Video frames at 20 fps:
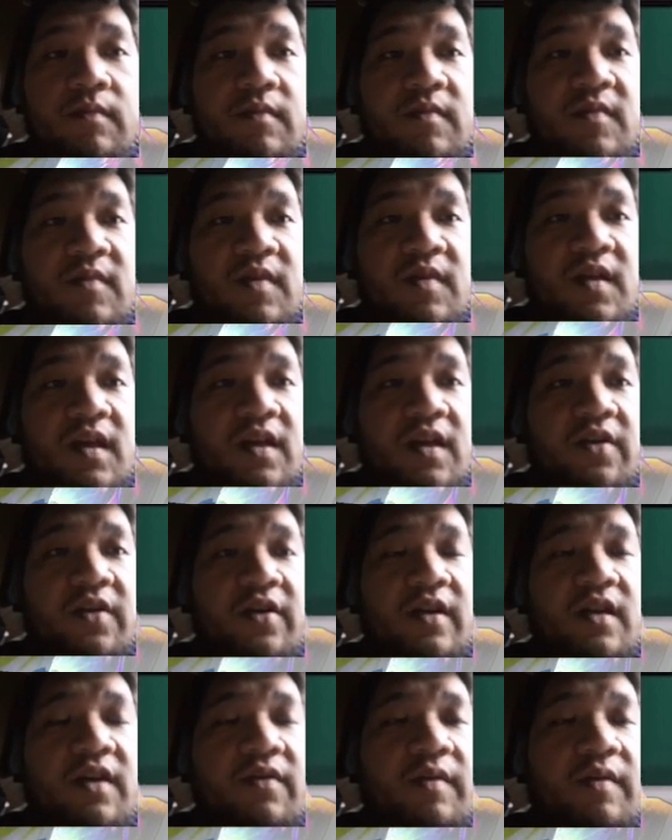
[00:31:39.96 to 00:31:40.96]
Yeah, they're gonna
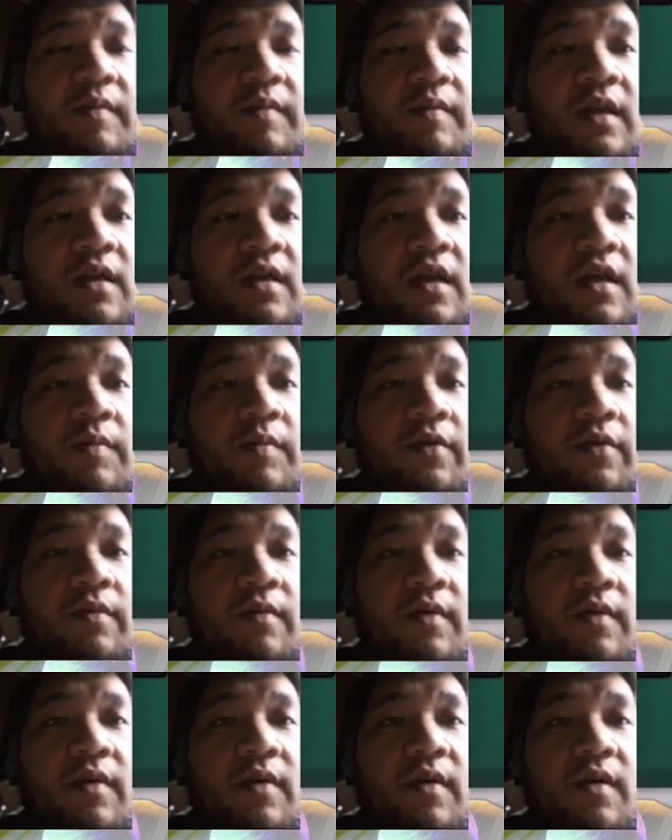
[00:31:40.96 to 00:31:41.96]
give up the Innkeeper.
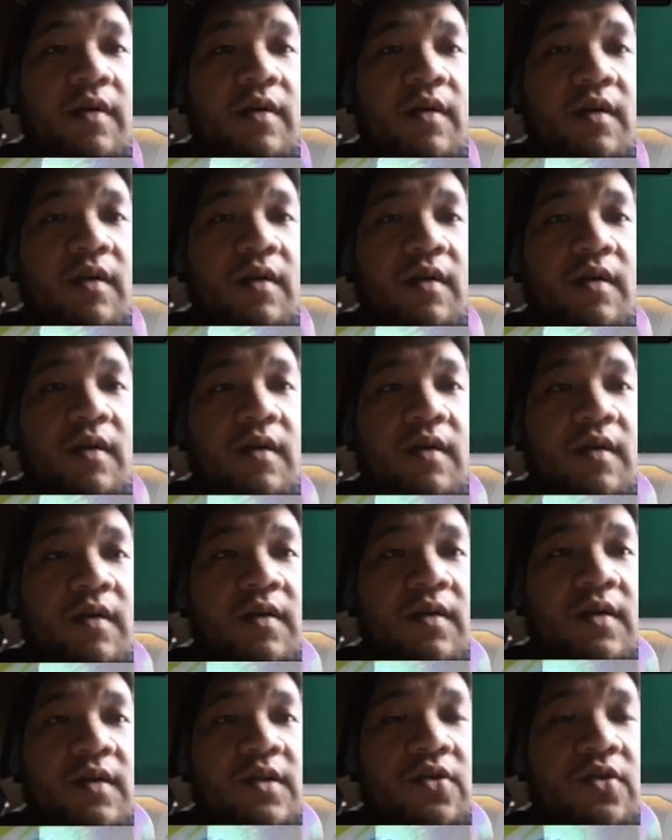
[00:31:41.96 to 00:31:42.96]

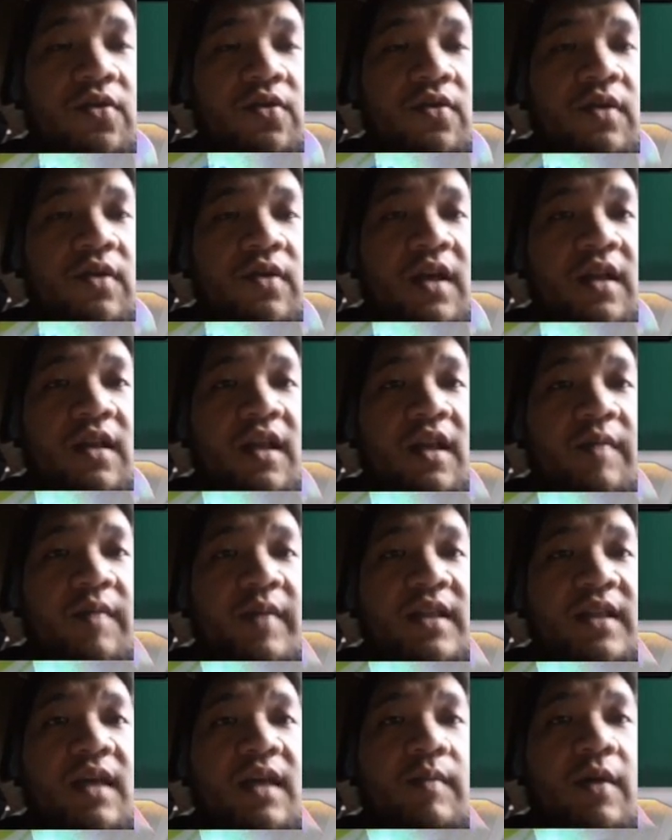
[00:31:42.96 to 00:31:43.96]
So it limits
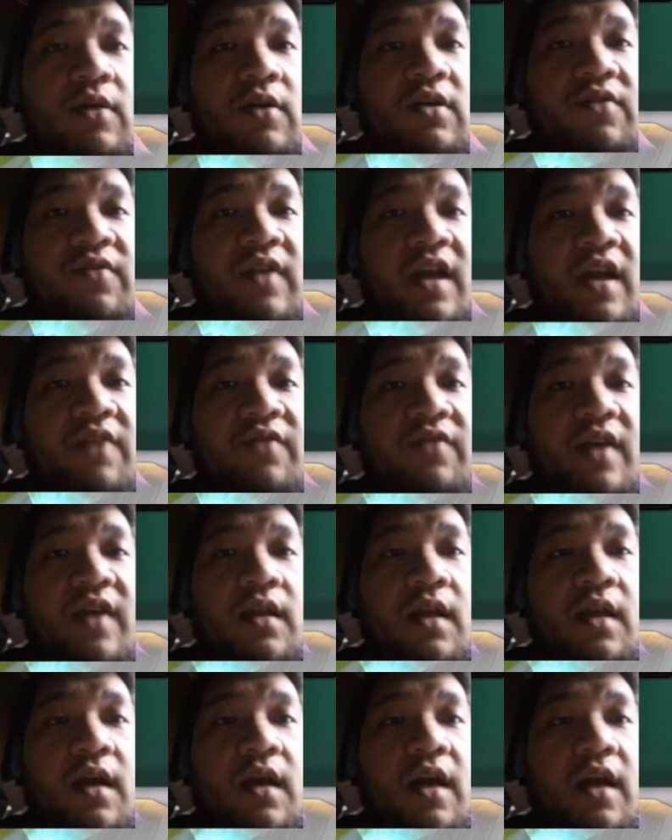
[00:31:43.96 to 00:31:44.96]
the amount of life gain
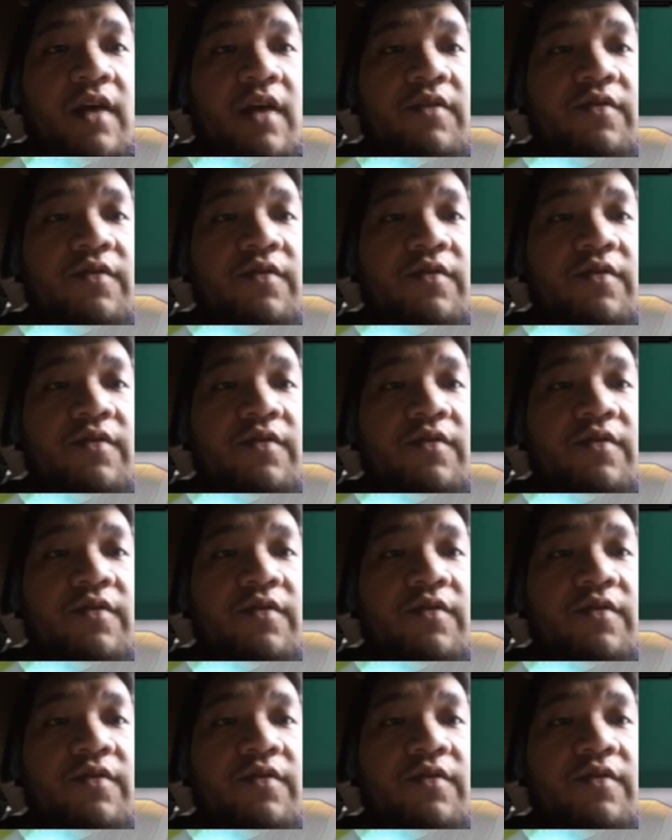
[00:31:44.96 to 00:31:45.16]
they have.